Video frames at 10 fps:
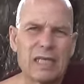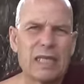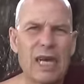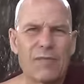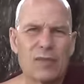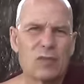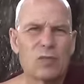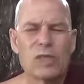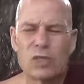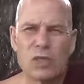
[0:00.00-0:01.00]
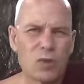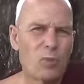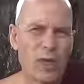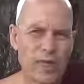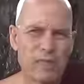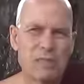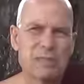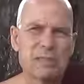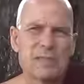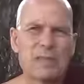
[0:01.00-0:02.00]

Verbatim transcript: eat afternoon. It's a good practice.